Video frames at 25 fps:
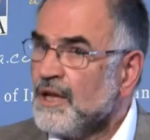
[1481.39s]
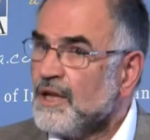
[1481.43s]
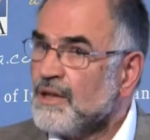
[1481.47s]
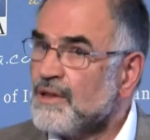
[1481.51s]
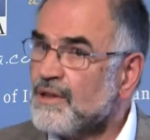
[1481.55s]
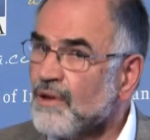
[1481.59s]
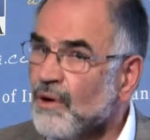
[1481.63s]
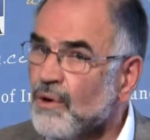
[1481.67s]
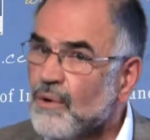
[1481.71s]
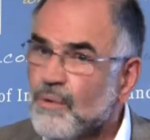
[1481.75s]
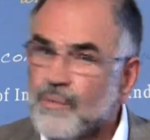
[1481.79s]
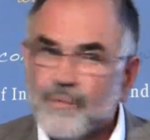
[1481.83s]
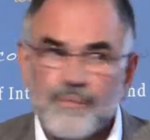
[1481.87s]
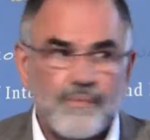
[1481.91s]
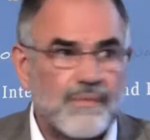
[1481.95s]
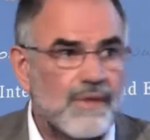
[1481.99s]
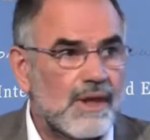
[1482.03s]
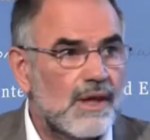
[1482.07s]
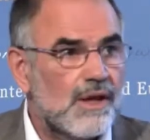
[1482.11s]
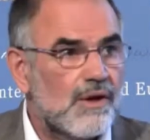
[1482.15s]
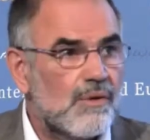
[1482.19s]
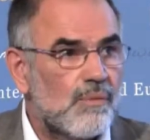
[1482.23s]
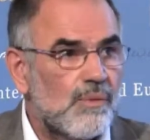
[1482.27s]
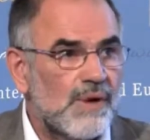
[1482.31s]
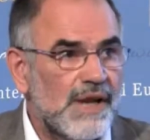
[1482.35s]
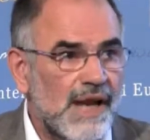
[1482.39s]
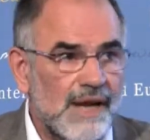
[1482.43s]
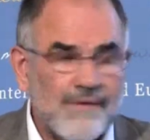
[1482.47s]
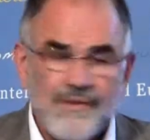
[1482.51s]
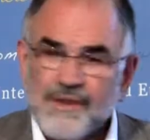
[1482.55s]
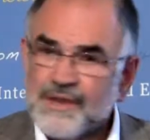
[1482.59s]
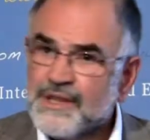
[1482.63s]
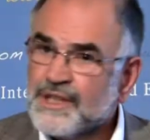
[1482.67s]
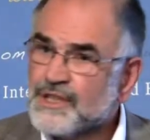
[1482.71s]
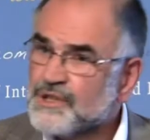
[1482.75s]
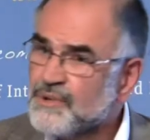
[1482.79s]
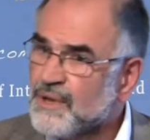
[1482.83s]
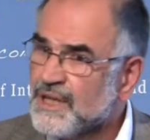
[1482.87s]
So we have
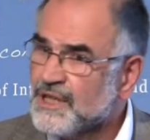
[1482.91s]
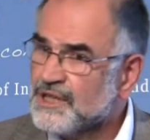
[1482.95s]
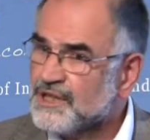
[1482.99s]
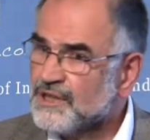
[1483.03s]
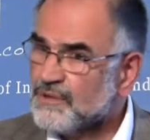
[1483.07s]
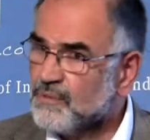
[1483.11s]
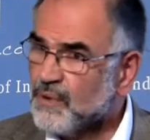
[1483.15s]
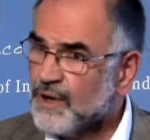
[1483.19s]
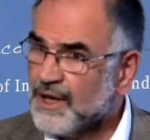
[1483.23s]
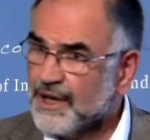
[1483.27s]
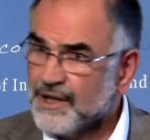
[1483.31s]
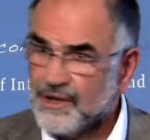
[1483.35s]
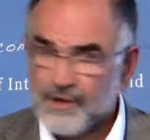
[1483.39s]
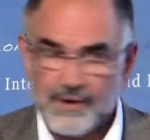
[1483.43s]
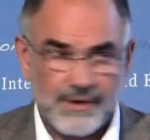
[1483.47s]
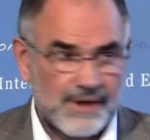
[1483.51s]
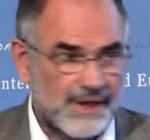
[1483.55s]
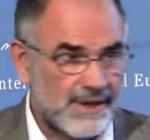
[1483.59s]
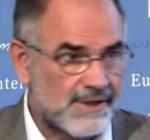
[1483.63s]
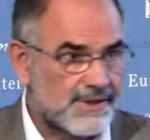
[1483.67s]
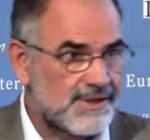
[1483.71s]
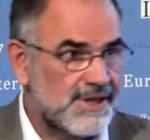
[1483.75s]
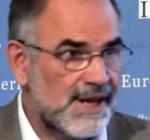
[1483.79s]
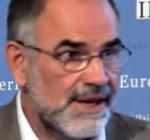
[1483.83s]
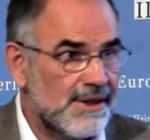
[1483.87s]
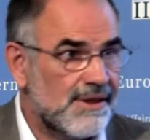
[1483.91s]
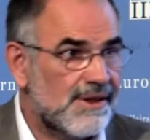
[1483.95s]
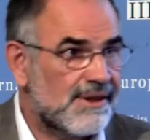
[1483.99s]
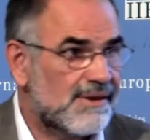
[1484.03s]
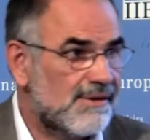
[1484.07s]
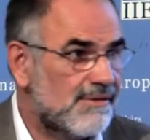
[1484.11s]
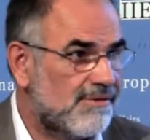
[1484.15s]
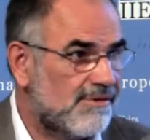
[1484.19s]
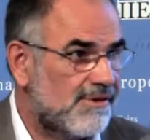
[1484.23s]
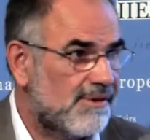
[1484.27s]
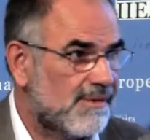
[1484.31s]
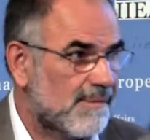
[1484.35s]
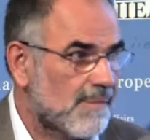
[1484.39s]
the situation where your
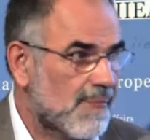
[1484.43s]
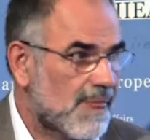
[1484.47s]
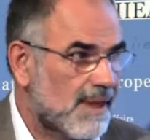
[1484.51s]
intensive